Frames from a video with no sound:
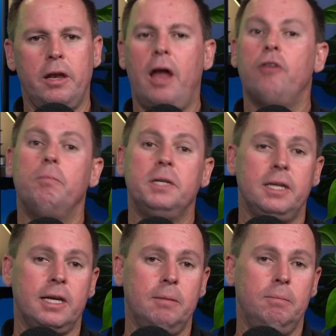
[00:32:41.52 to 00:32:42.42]

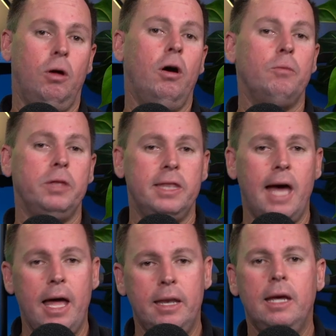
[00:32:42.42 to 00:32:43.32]
100% compliant with
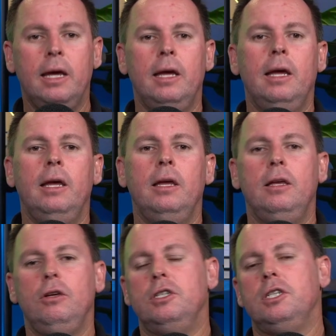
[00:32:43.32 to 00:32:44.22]
that,
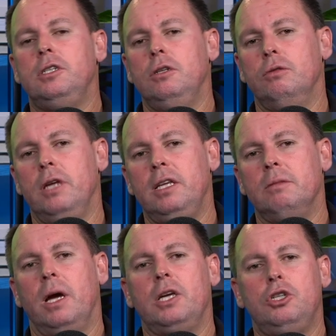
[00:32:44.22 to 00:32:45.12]
you still need
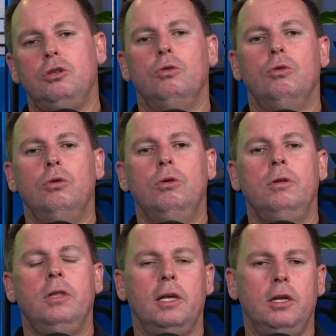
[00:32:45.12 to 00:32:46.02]
to make sure
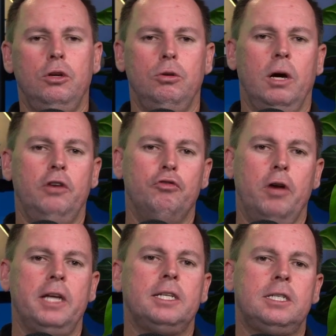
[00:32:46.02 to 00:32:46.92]
that you
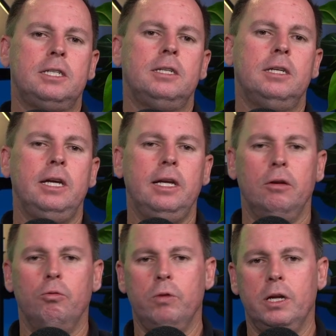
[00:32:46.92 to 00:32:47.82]
address
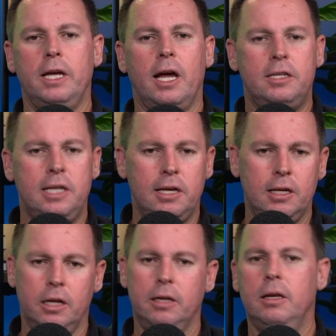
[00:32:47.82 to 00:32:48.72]
in a really
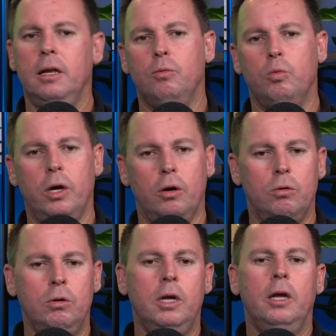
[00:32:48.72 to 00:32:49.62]
articulate and
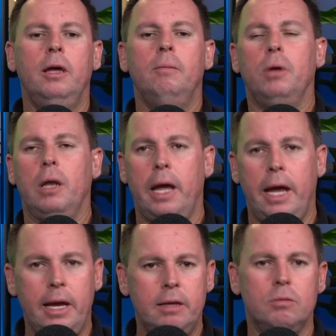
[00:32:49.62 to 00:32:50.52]
well
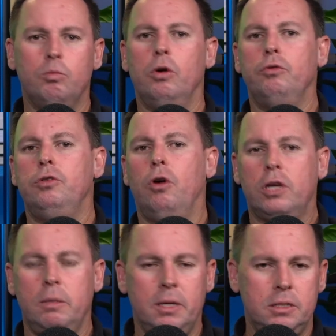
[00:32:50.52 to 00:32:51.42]
planned and well
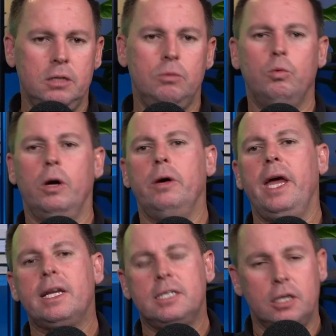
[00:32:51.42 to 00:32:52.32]
documented and well
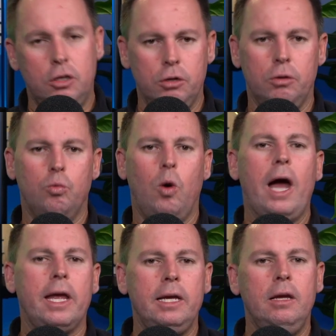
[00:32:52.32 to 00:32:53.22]
executed
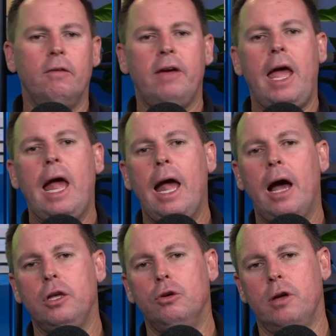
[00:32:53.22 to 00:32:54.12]
way of
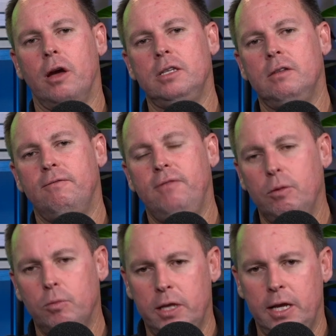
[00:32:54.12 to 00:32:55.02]
how you're going to
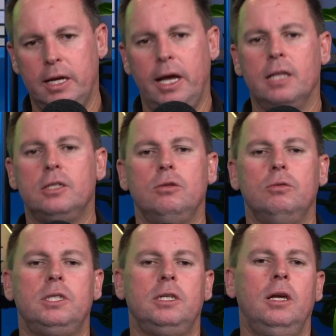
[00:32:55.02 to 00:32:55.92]
fit within
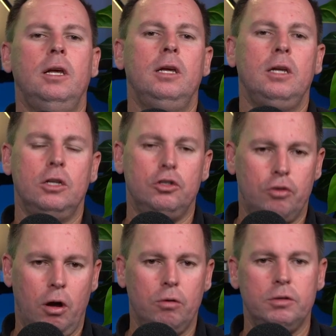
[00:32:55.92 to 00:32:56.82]
council's
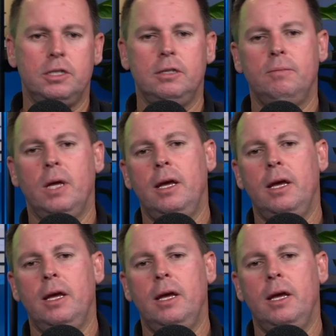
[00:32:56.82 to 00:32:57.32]
controls.